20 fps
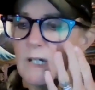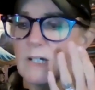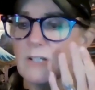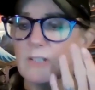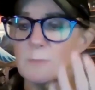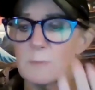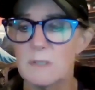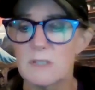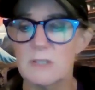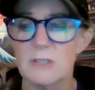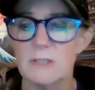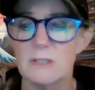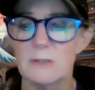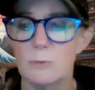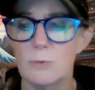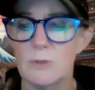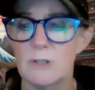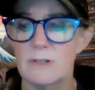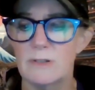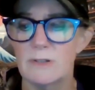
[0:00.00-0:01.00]
especially
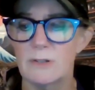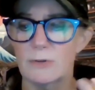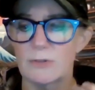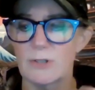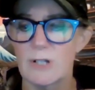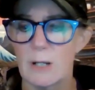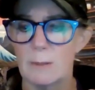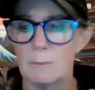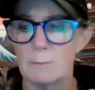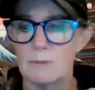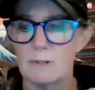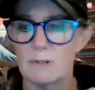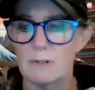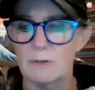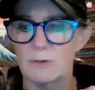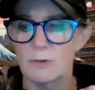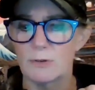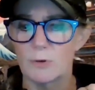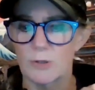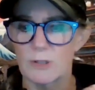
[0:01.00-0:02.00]
when there's not
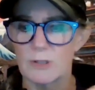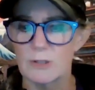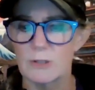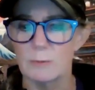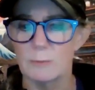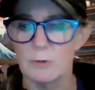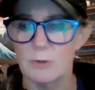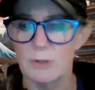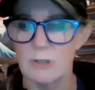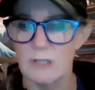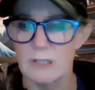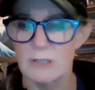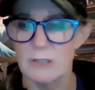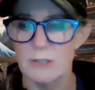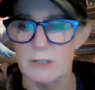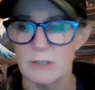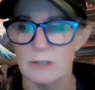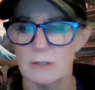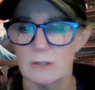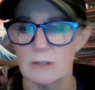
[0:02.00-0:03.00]
been great
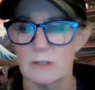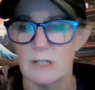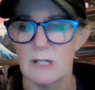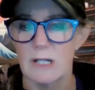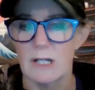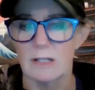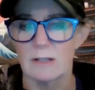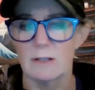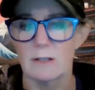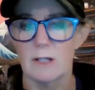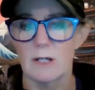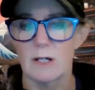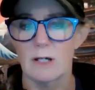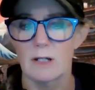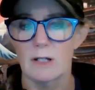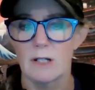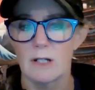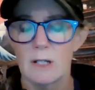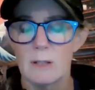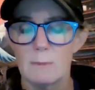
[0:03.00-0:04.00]
communication and the
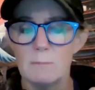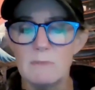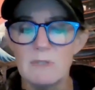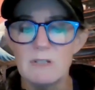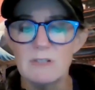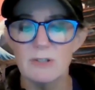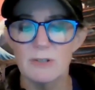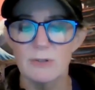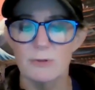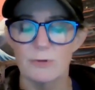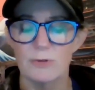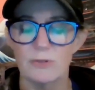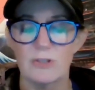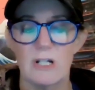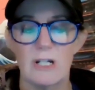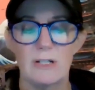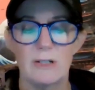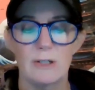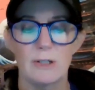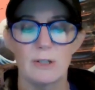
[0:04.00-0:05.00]

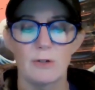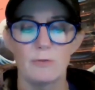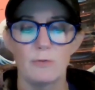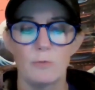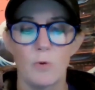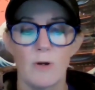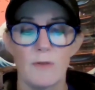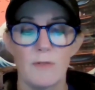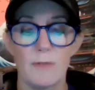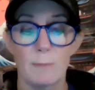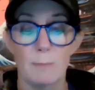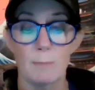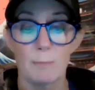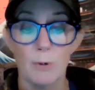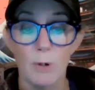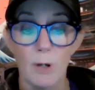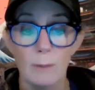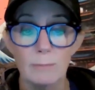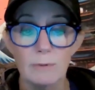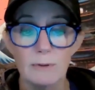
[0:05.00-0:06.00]
misunderstanding of what the
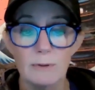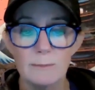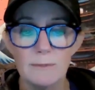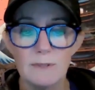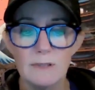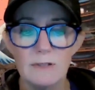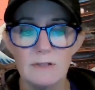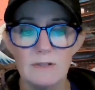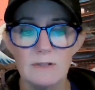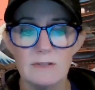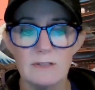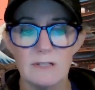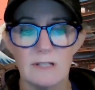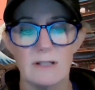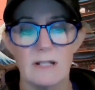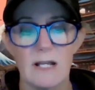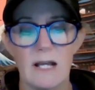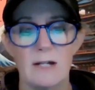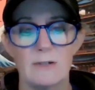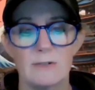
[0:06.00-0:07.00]
problem is
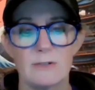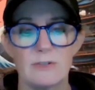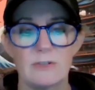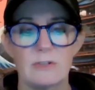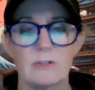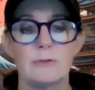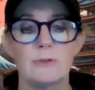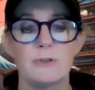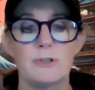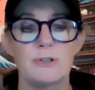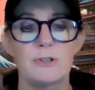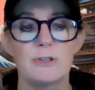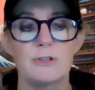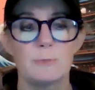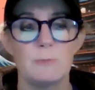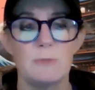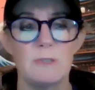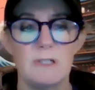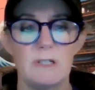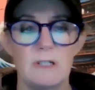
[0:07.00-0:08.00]
and how the solution
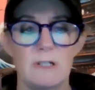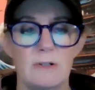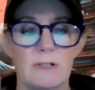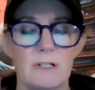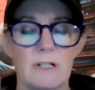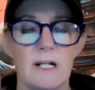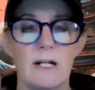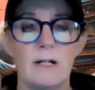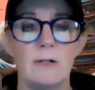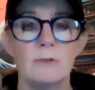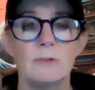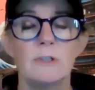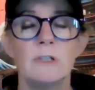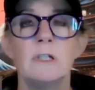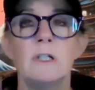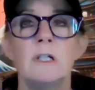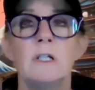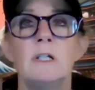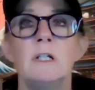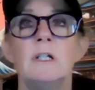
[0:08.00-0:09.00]
should be carried out.
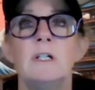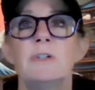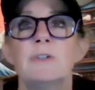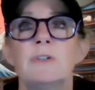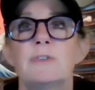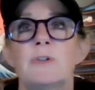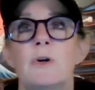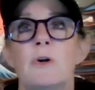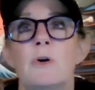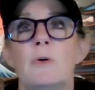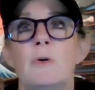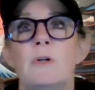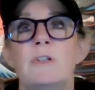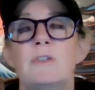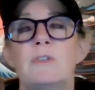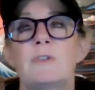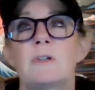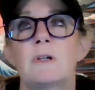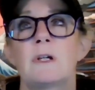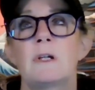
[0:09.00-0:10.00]
So
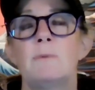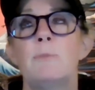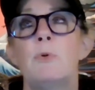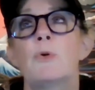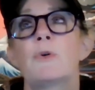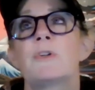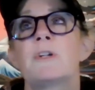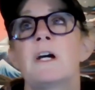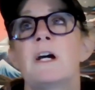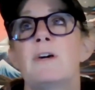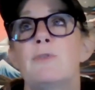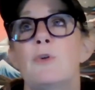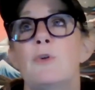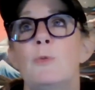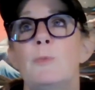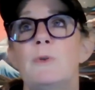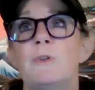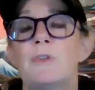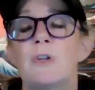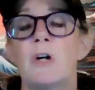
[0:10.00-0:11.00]
it's important to have
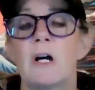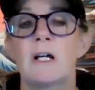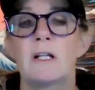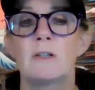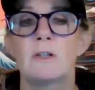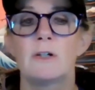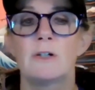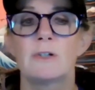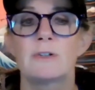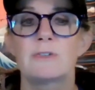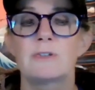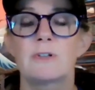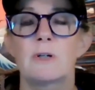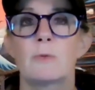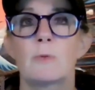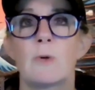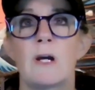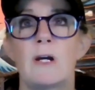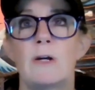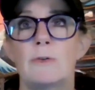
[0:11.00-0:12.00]
open dialogues
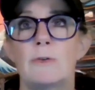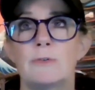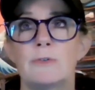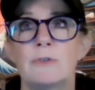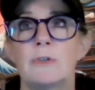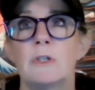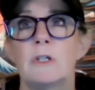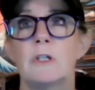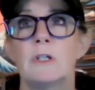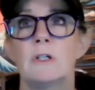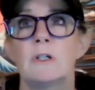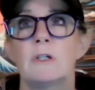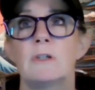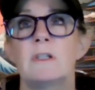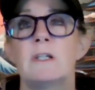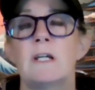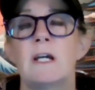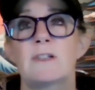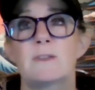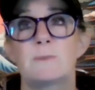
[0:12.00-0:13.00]
around
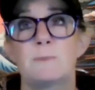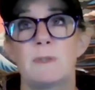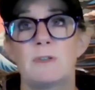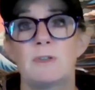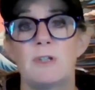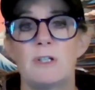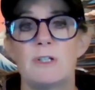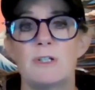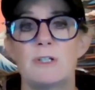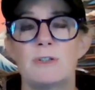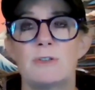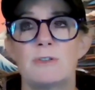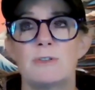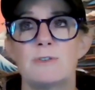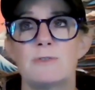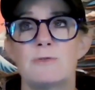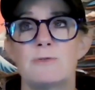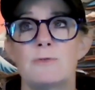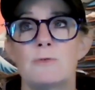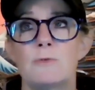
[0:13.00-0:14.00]
the
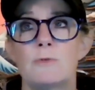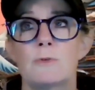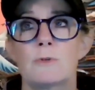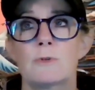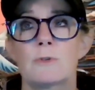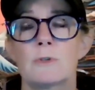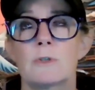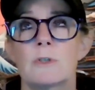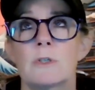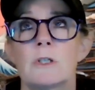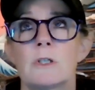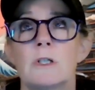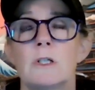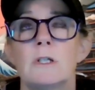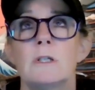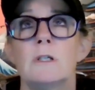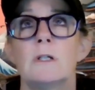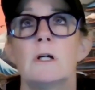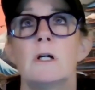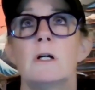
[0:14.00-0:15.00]
expectations for
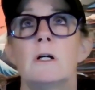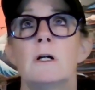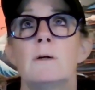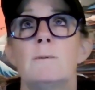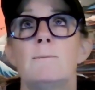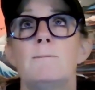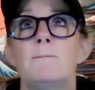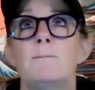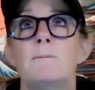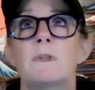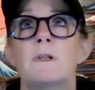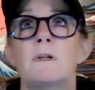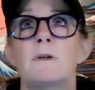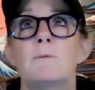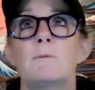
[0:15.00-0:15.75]
um,